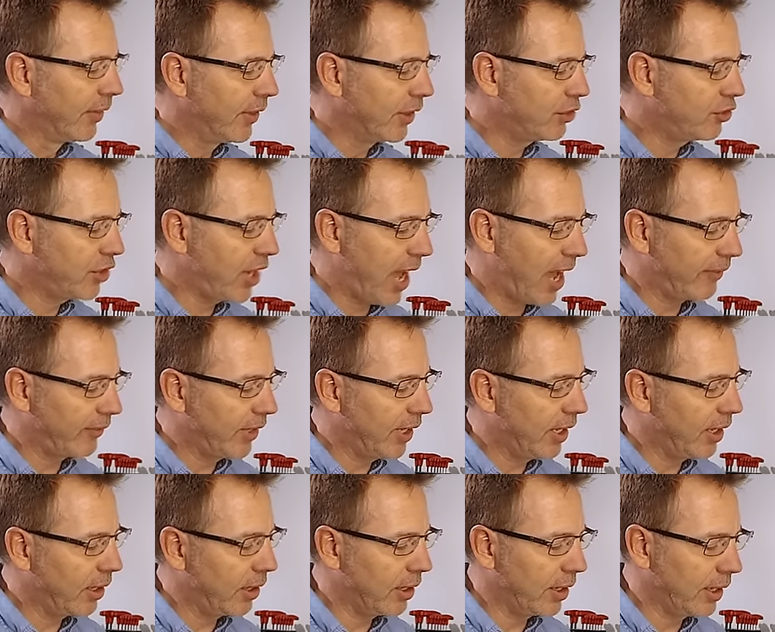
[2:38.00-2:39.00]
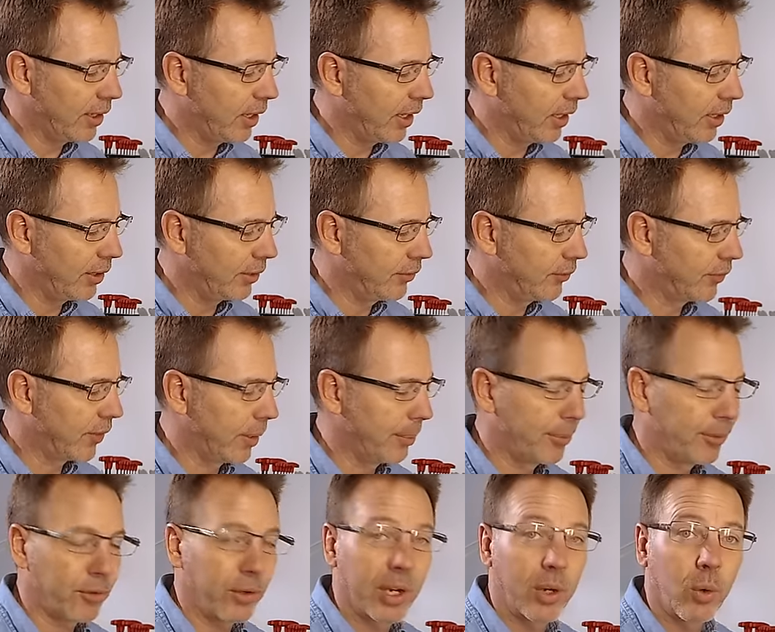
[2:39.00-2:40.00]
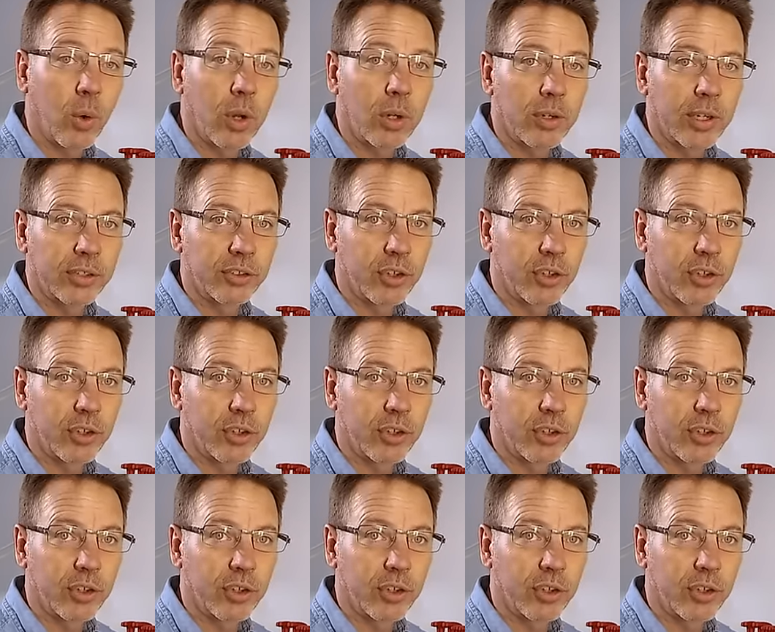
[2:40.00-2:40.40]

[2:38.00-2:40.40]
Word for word: This shaft here is from three quarter